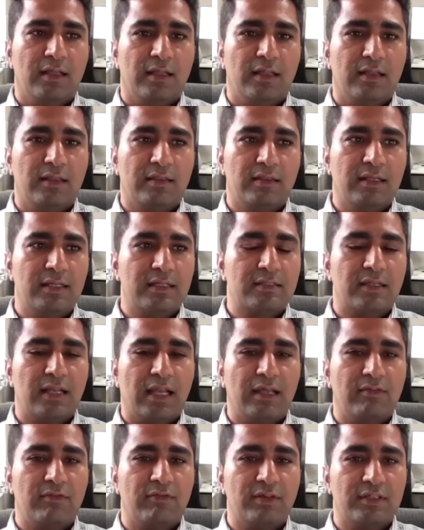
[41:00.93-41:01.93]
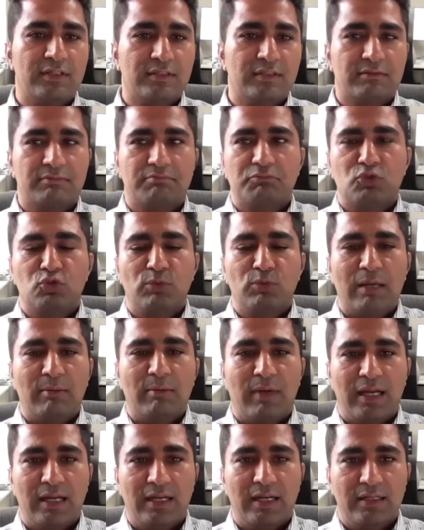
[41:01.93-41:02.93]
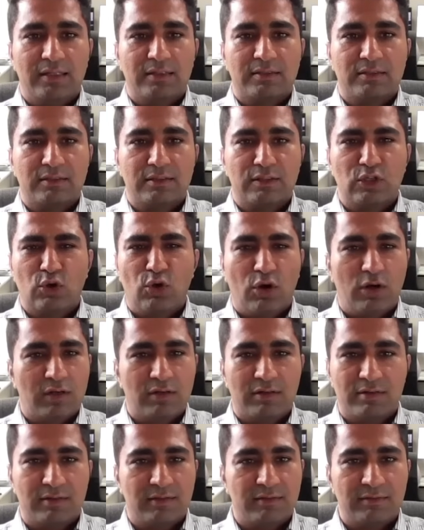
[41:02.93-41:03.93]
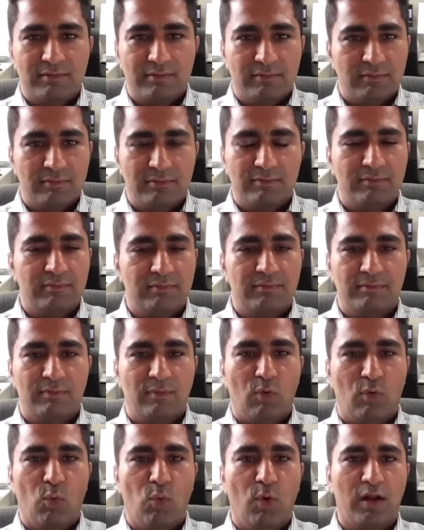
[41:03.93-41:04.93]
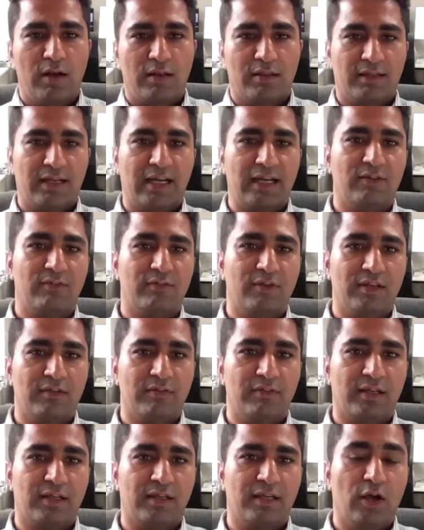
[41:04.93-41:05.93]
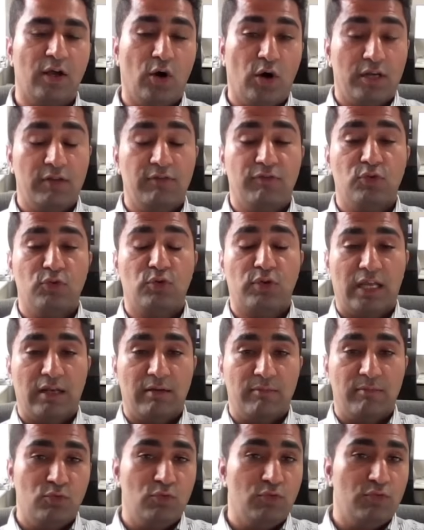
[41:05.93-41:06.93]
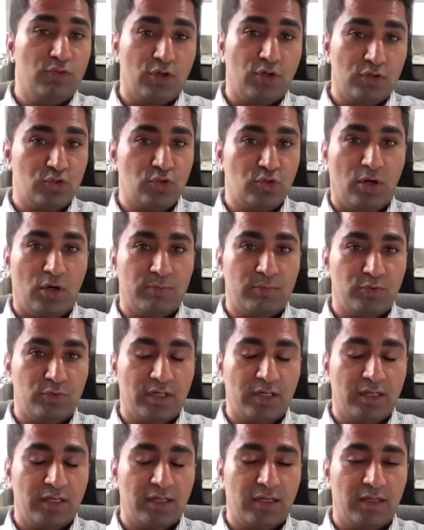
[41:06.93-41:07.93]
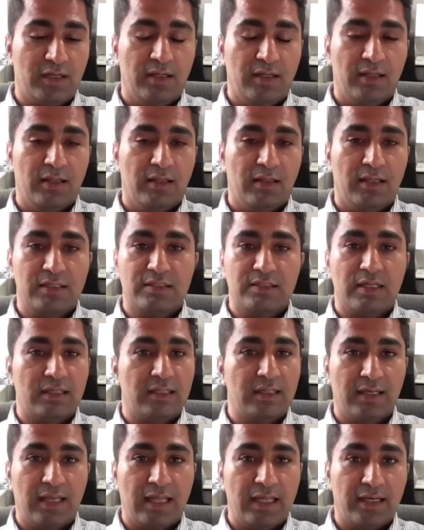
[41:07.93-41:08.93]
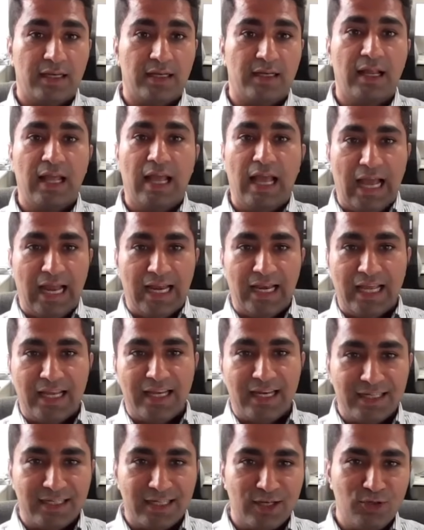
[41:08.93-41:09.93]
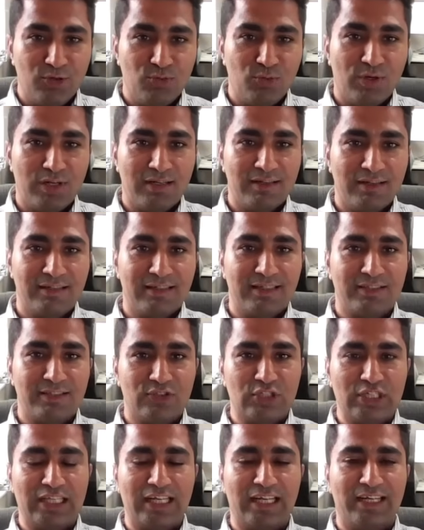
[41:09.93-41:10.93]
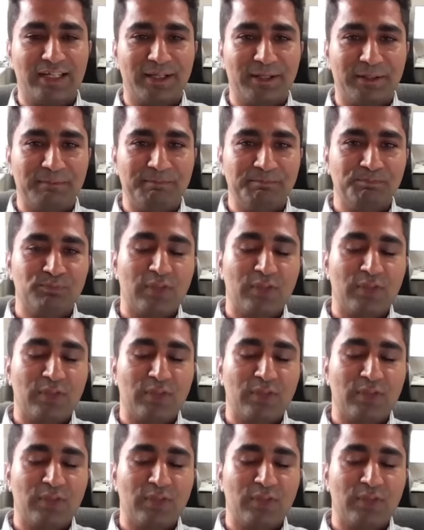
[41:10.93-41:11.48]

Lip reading: this life is, to my mind, is not worth kind of a living. Or if you can move your job to India, there's nothing like it. And I can tell you one secret here.